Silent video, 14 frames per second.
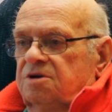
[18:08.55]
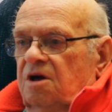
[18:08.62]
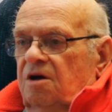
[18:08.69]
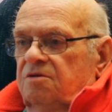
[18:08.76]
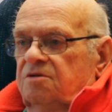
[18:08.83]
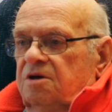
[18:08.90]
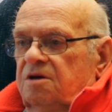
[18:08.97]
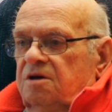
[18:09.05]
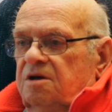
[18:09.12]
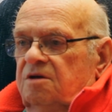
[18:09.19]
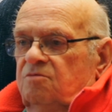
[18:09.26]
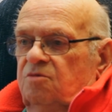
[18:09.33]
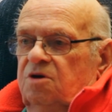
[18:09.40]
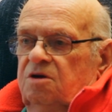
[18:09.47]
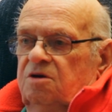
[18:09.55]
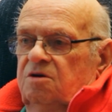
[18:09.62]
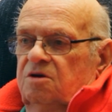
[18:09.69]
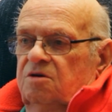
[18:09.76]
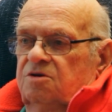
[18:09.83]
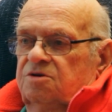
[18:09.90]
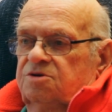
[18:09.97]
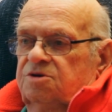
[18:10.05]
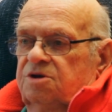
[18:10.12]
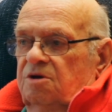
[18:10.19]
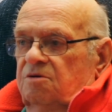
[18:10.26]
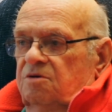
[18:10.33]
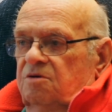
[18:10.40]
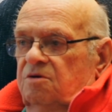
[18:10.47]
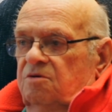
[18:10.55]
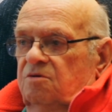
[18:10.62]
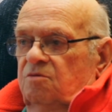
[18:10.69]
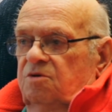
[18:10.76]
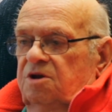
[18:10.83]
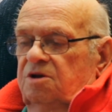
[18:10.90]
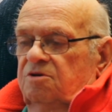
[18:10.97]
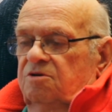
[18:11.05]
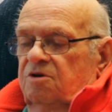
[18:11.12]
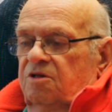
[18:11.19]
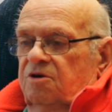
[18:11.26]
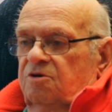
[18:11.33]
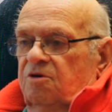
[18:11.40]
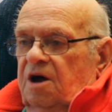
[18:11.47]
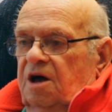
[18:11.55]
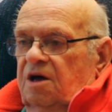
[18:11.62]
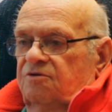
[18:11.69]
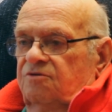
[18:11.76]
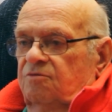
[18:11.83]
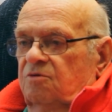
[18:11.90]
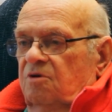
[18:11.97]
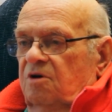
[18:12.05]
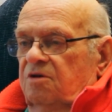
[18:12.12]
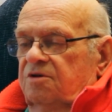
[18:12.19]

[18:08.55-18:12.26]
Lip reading: On the we didn't go to the grass. We were on